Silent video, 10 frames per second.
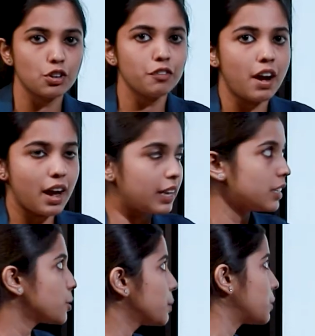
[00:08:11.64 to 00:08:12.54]
of
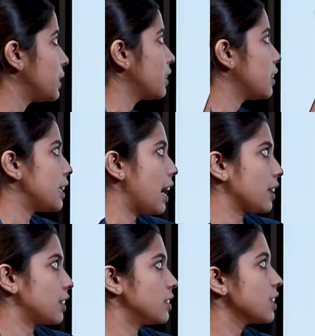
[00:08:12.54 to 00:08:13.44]
ions between the
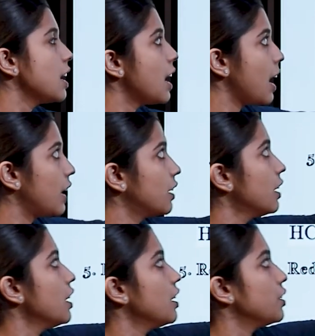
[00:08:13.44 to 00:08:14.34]
reactants and
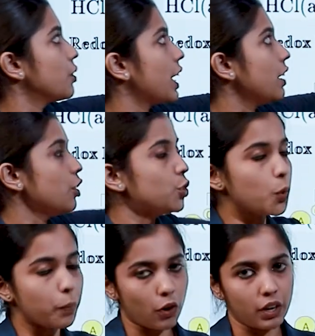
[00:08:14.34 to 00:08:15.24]
you get two
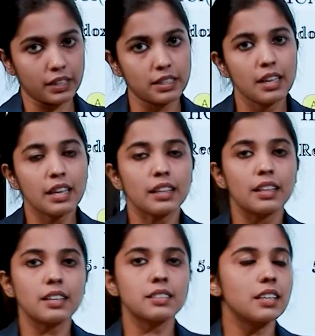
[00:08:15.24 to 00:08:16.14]
products.
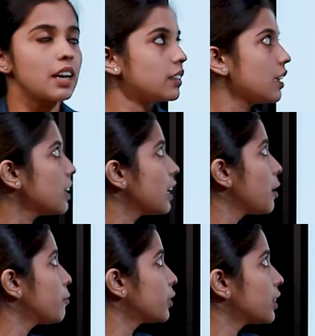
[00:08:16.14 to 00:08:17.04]
There is another
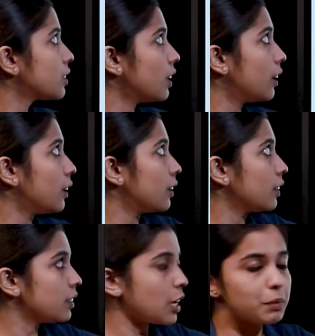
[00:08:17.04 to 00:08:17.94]
name for the
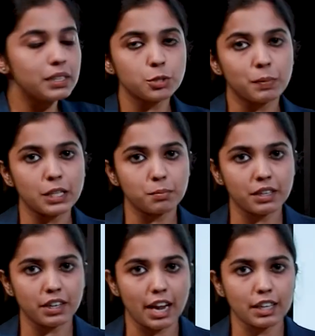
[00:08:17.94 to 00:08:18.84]
double
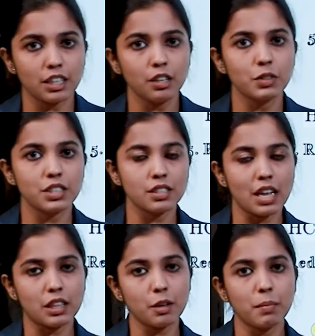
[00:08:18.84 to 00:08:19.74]
displacement reaction, which is
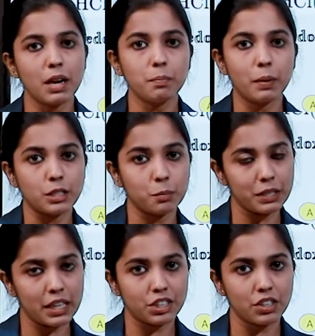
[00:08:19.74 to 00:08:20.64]
nothing but
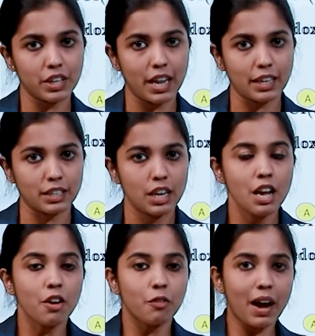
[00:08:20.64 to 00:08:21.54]
precipitation reaction.
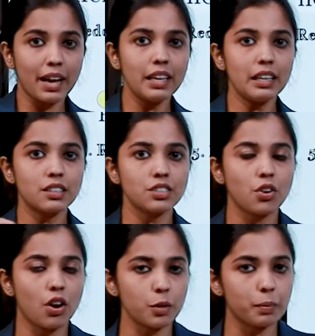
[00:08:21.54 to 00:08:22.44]
Why it is
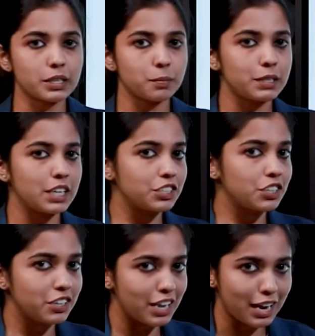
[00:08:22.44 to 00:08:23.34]
called
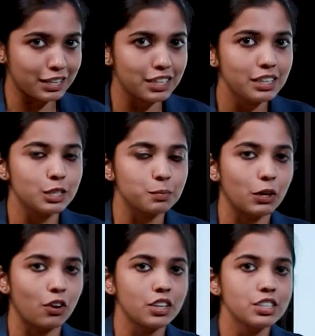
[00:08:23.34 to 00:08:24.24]
precipitation reaction is
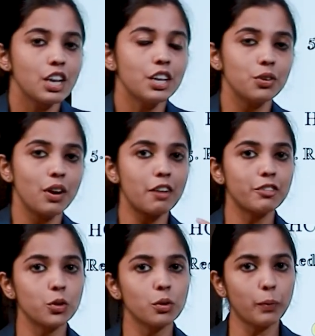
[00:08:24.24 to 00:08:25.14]
because you have
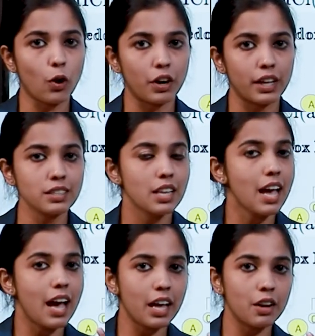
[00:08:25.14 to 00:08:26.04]
two products
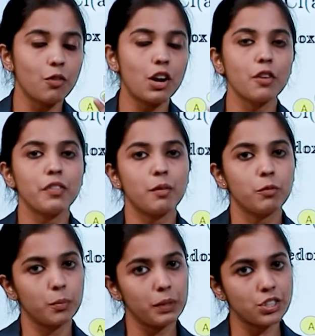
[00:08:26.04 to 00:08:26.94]
and one of them
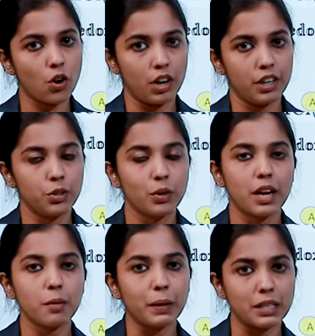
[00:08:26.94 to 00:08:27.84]
would be solid. You get
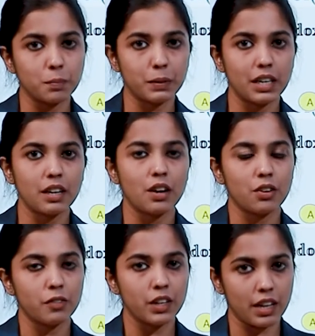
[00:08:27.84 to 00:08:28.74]
a precipitate out
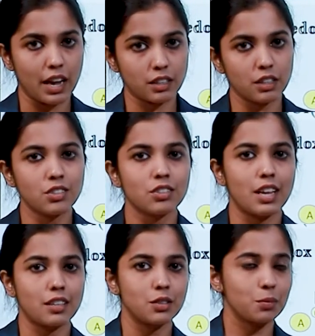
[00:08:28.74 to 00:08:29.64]
of the reaction, so
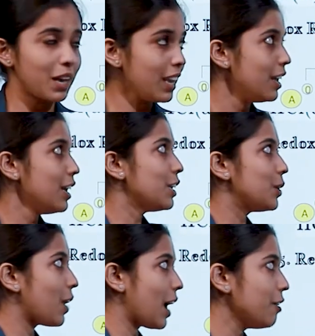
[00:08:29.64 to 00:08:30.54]
that is why
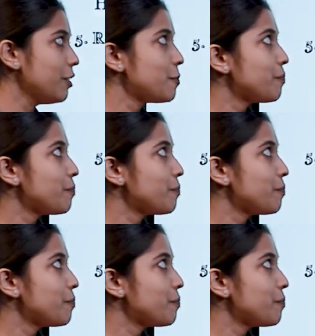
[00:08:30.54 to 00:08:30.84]
you have